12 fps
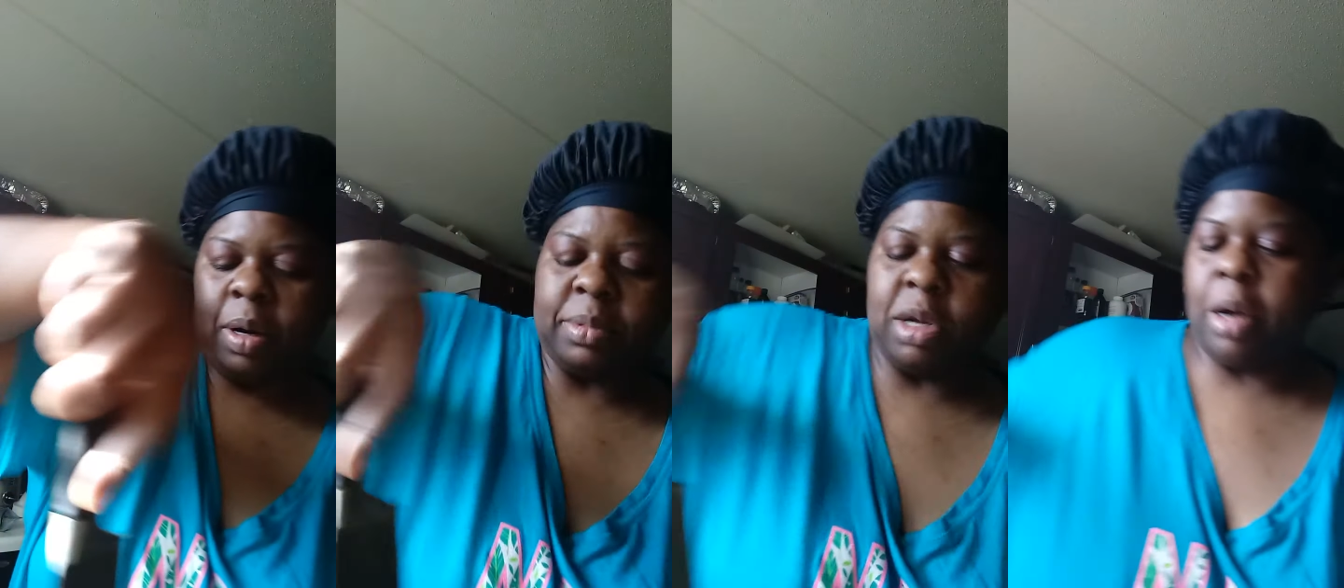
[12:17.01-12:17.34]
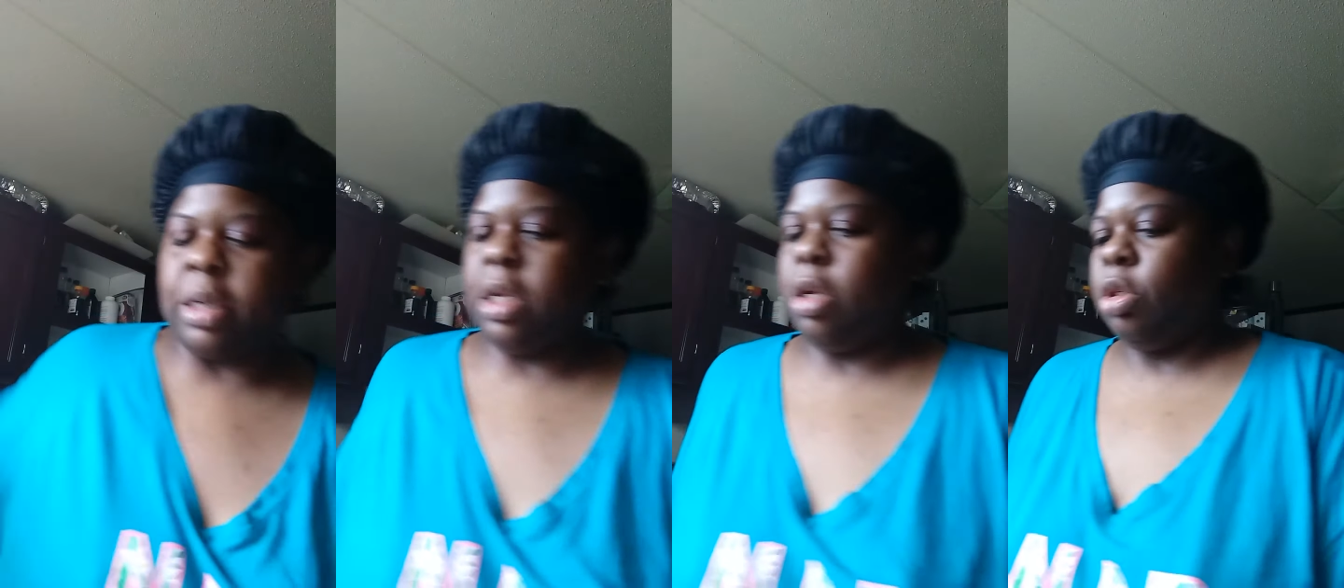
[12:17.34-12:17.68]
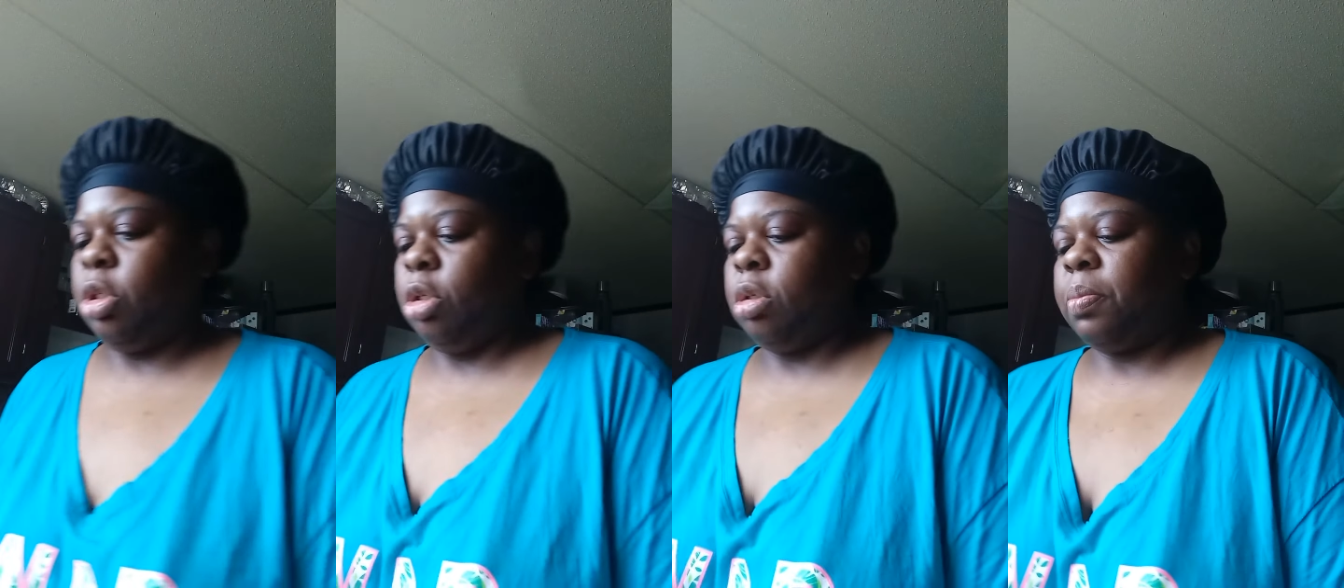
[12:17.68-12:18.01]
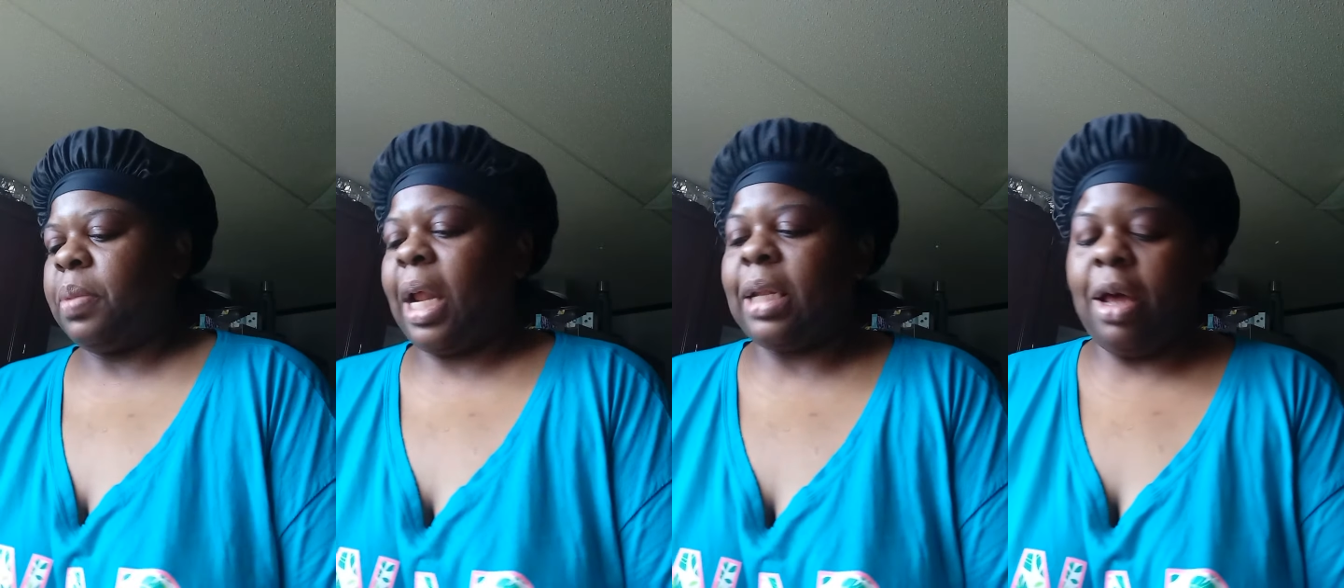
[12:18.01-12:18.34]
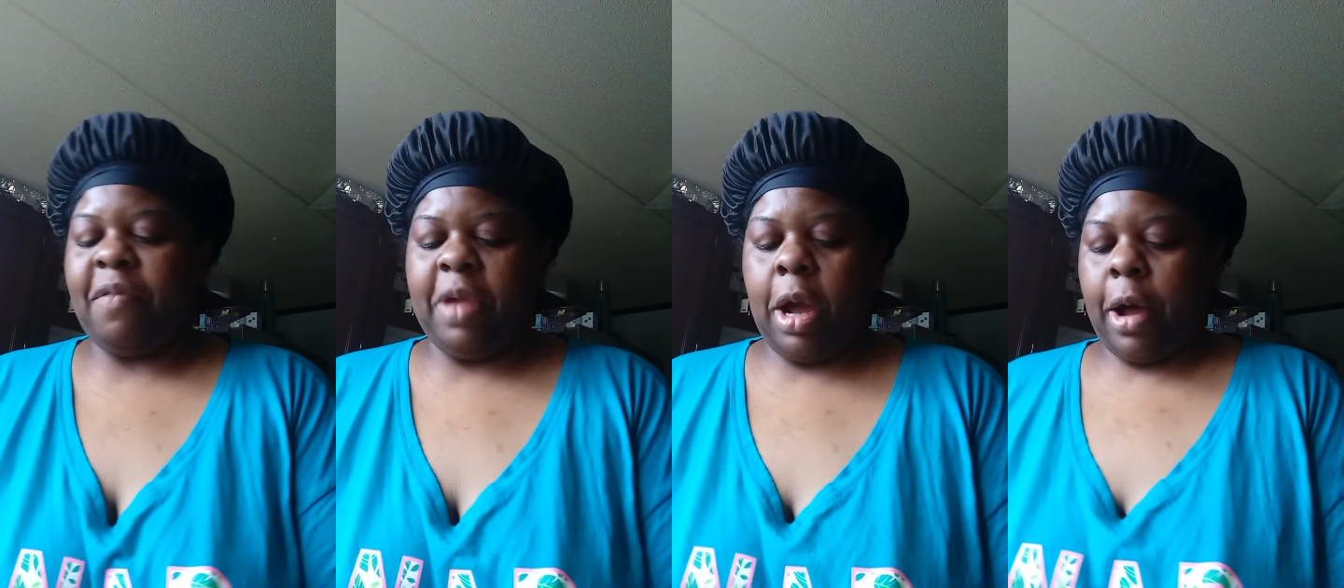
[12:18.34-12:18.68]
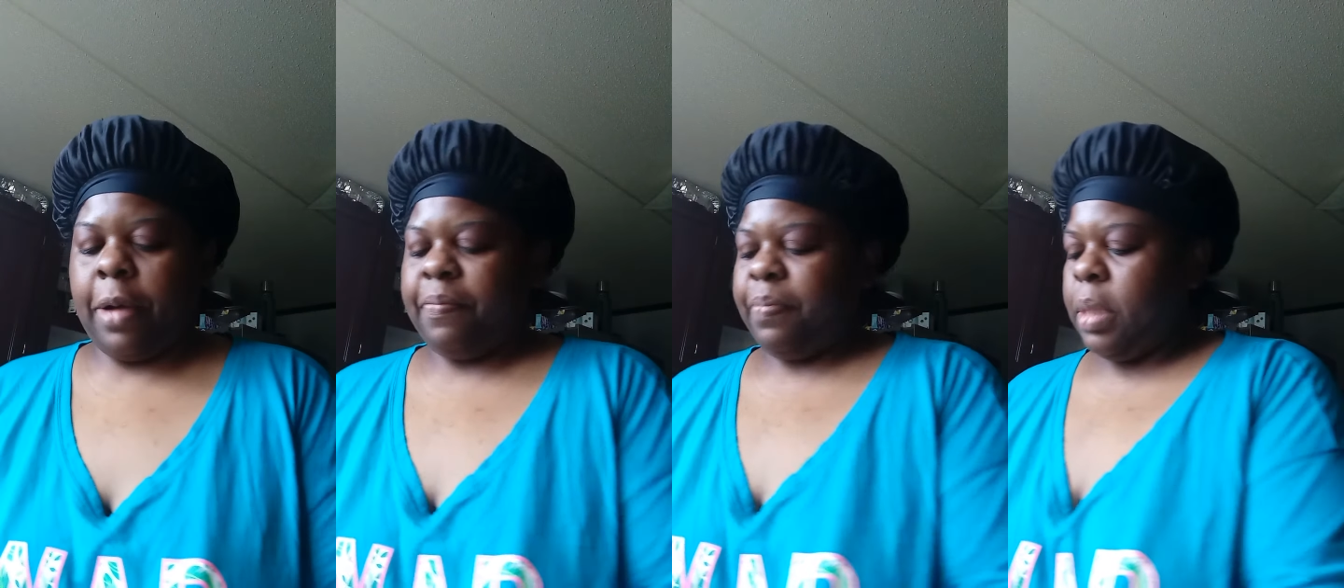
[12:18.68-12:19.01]
i'm talking to youtube but i love
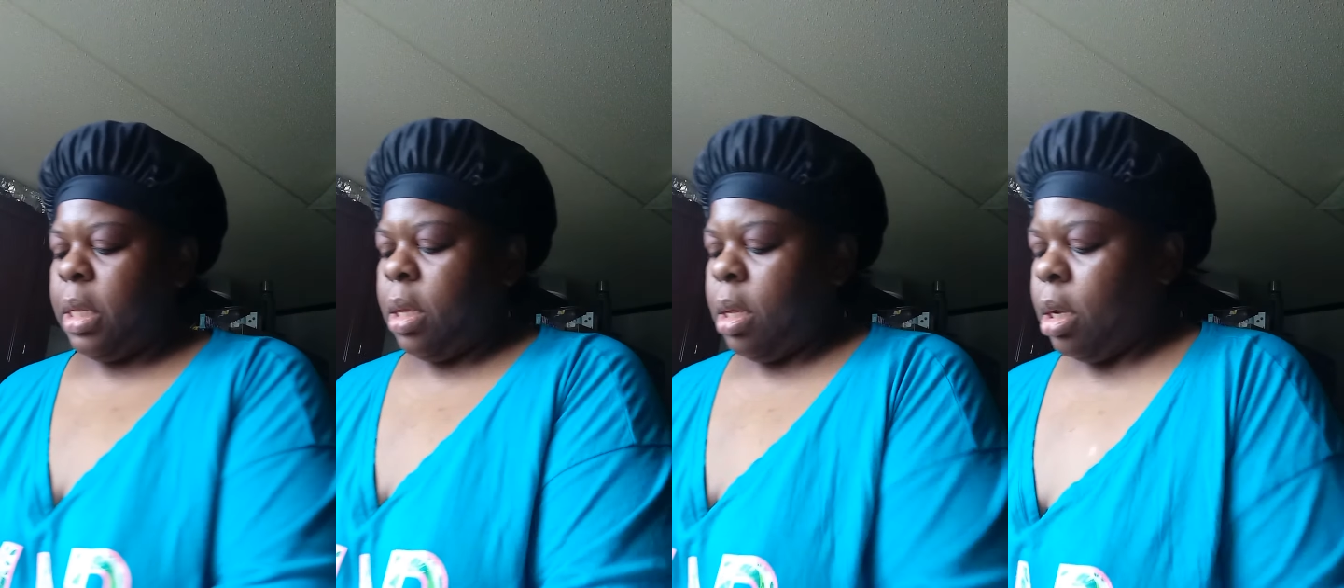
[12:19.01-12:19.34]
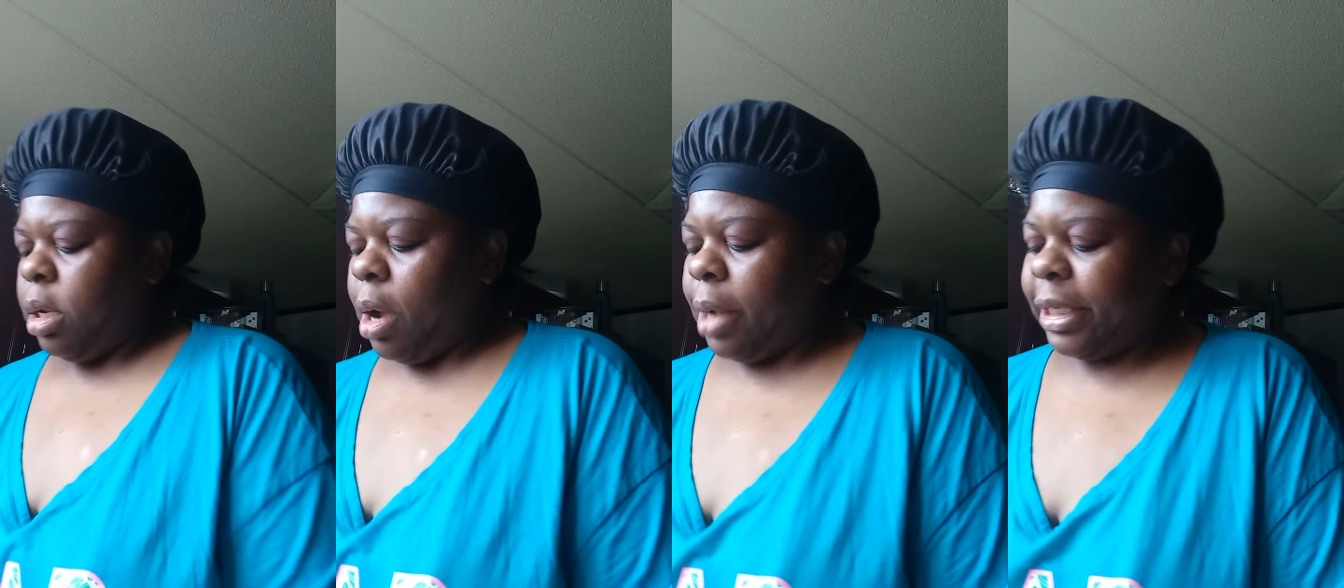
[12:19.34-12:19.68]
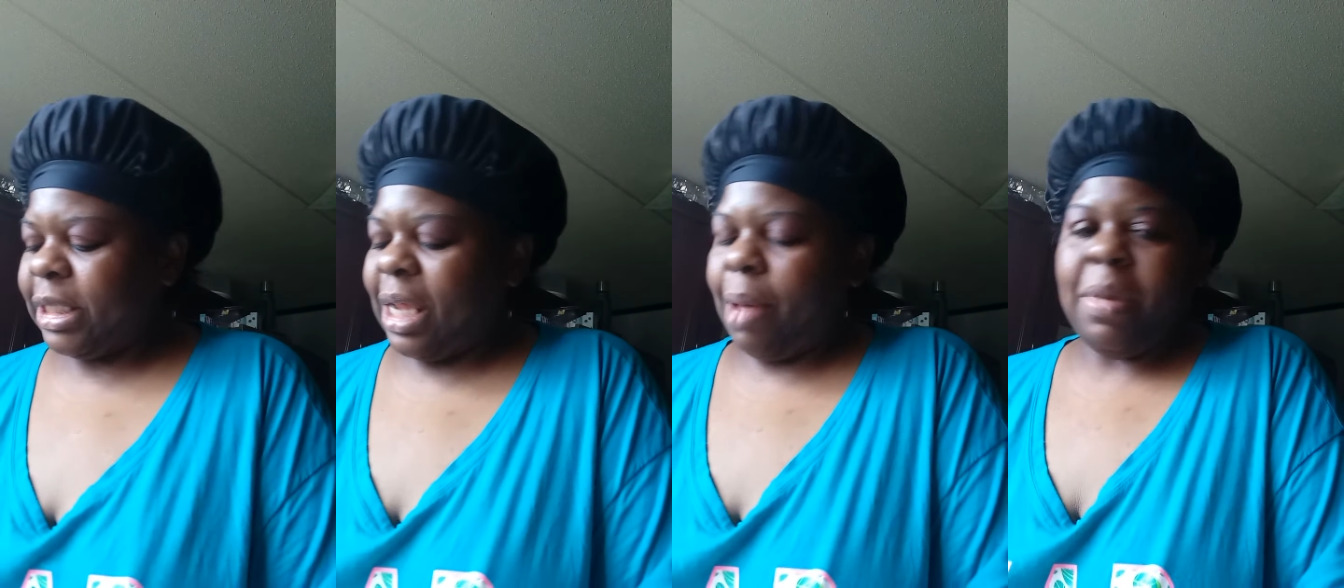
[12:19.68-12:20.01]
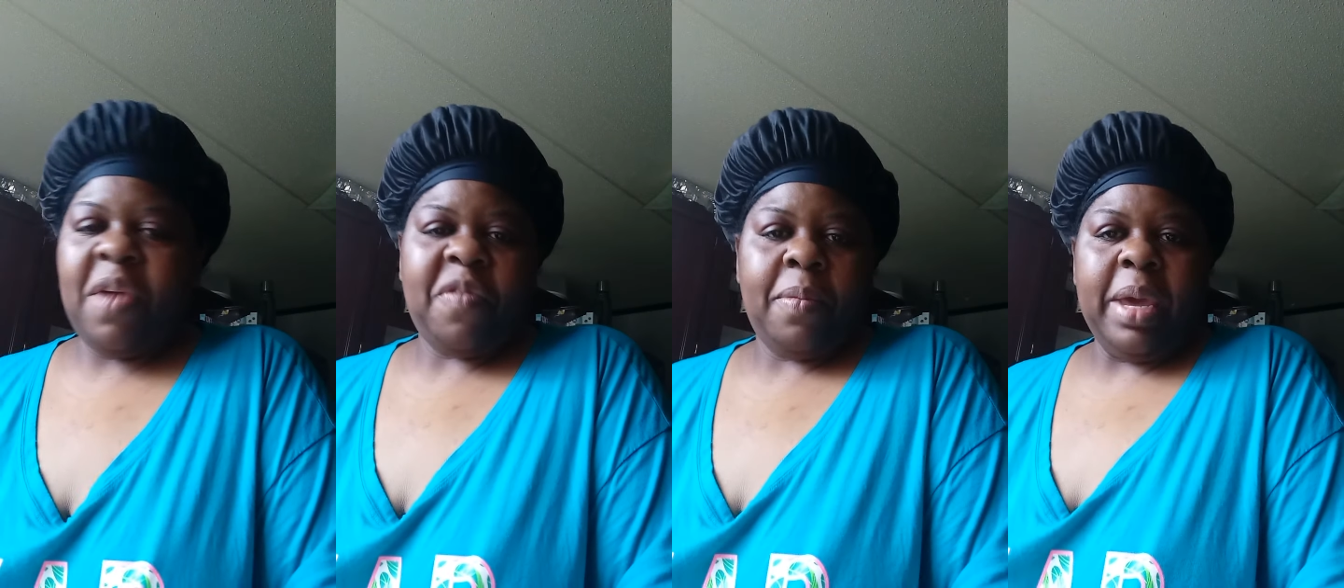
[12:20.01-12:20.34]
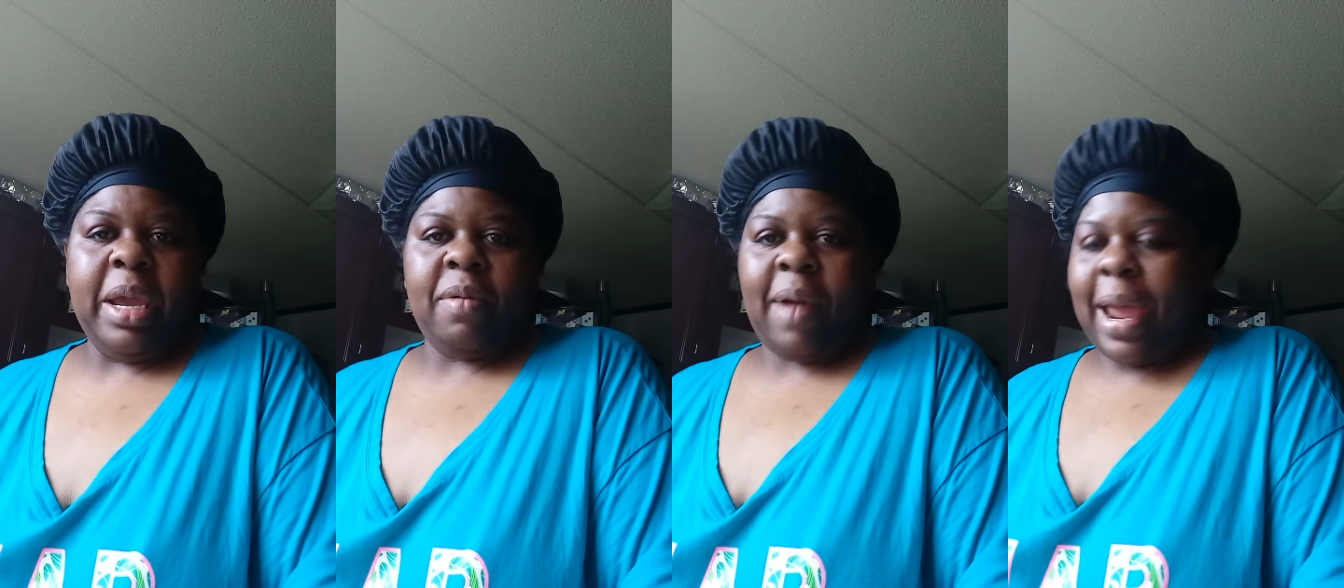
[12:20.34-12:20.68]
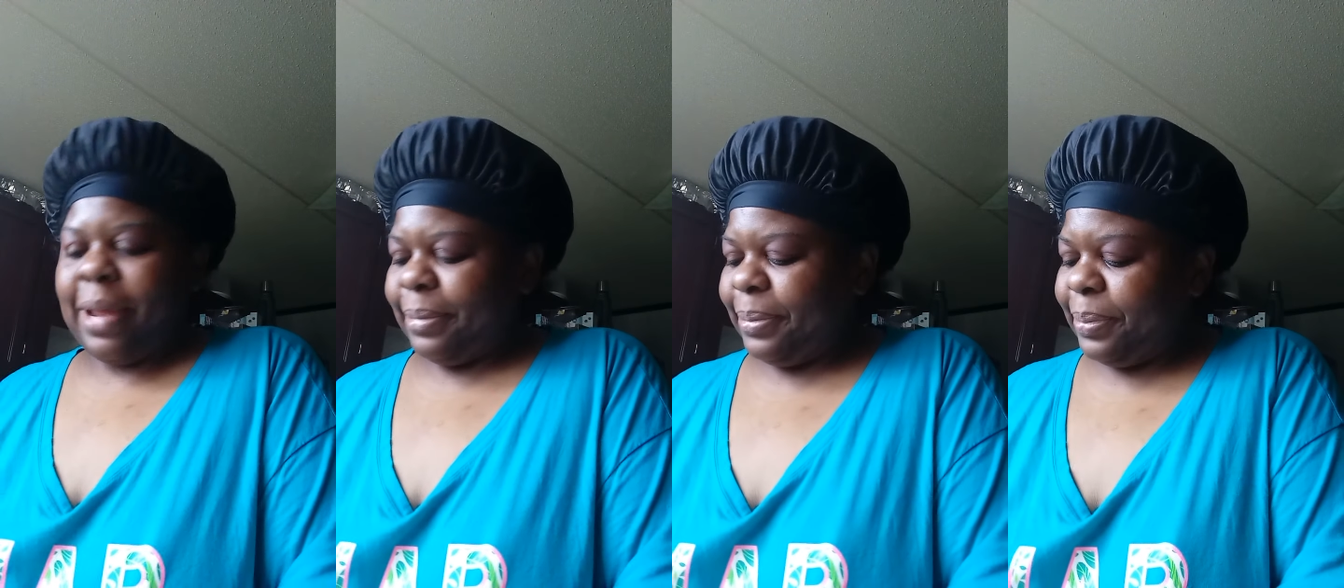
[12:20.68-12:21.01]
y'all y'all accept me for me
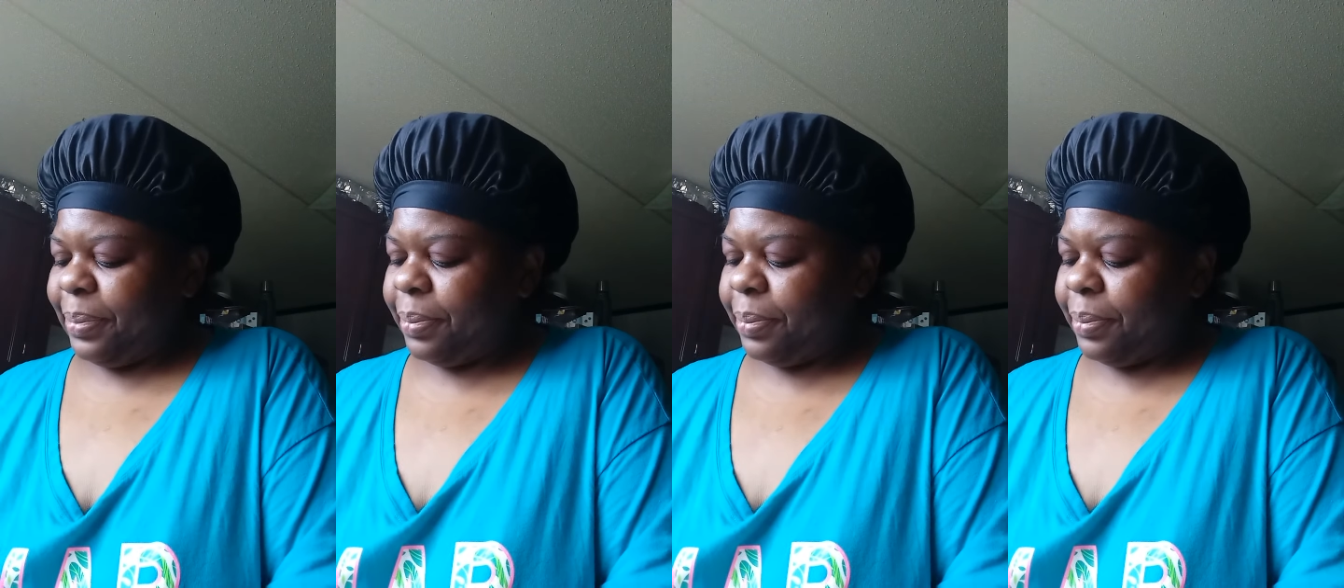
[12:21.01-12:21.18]
right